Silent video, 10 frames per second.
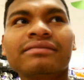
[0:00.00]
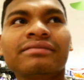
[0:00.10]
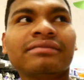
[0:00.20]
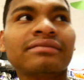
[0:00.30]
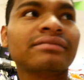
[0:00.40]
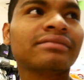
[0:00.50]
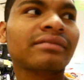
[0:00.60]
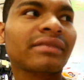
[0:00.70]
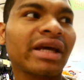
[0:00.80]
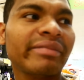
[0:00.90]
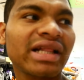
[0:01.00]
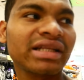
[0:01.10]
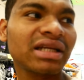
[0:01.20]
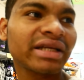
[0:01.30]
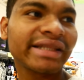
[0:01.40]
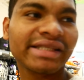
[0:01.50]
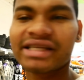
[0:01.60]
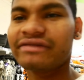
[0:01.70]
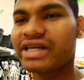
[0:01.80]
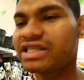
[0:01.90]
And Melanie didn't get to see
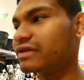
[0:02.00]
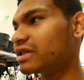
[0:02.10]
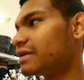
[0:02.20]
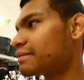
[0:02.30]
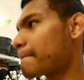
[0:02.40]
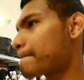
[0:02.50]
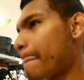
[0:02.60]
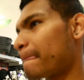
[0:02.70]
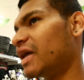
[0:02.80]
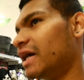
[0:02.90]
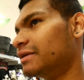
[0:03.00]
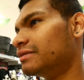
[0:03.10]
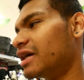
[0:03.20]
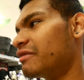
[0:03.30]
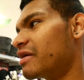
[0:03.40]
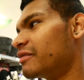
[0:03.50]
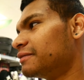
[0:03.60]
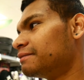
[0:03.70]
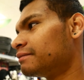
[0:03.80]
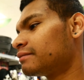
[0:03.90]
the festival yet. Right, I remember.
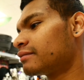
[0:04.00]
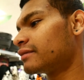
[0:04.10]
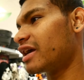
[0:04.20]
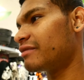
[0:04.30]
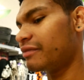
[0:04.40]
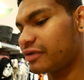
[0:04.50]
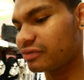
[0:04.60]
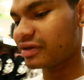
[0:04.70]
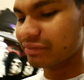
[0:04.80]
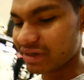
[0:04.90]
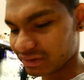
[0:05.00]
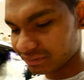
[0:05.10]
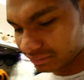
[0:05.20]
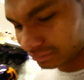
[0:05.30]
I remember you being pregnant.